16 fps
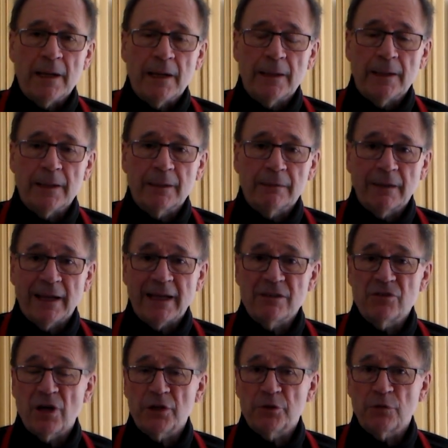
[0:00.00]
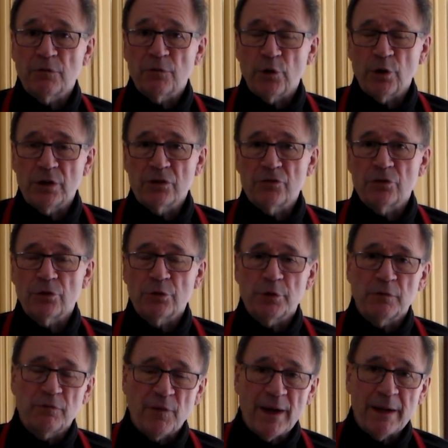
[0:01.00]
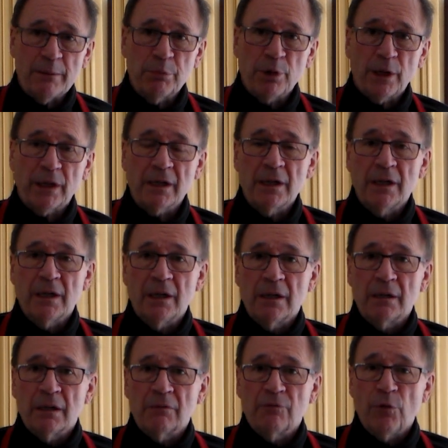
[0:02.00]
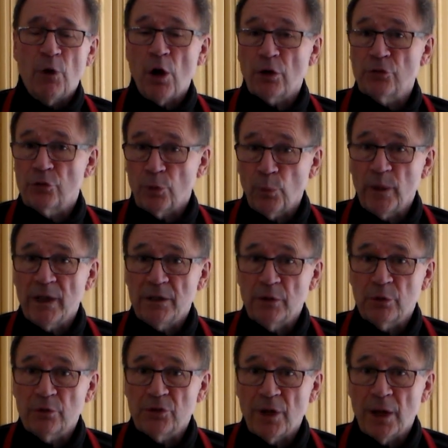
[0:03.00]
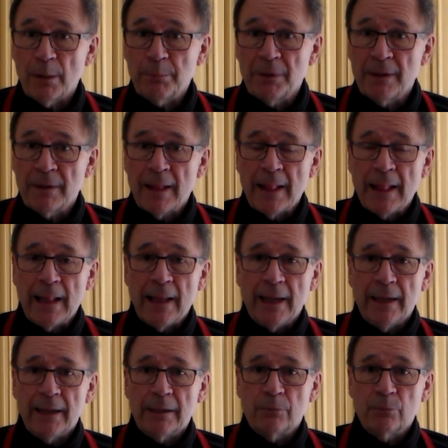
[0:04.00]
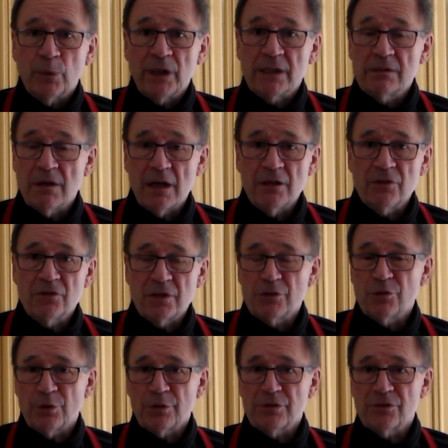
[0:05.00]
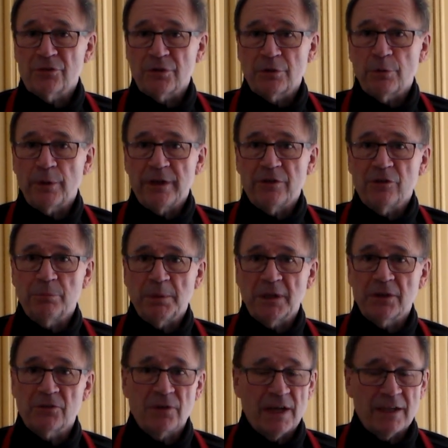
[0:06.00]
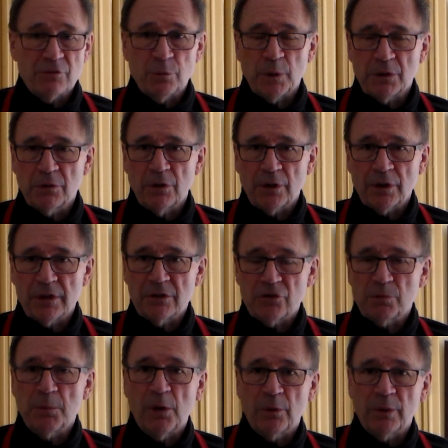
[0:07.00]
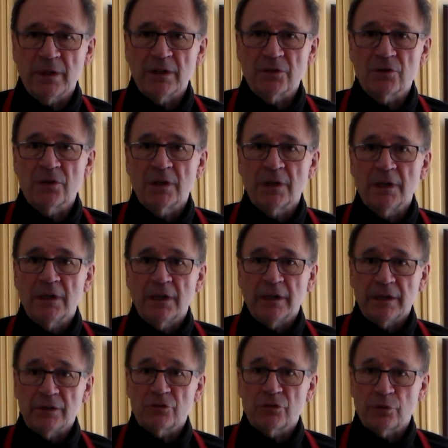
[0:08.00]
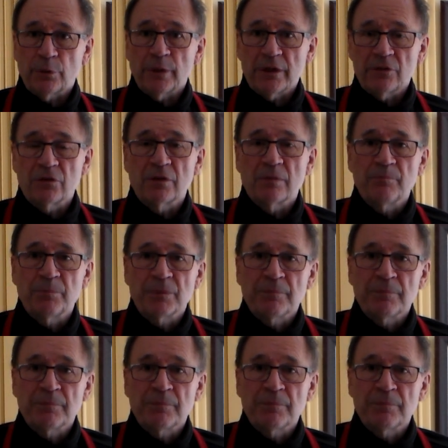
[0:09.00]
lands on your furniture, your fabric, fogs your windows up, and when it does, it turns to grease, because that's what cooking smoke is. It's grease.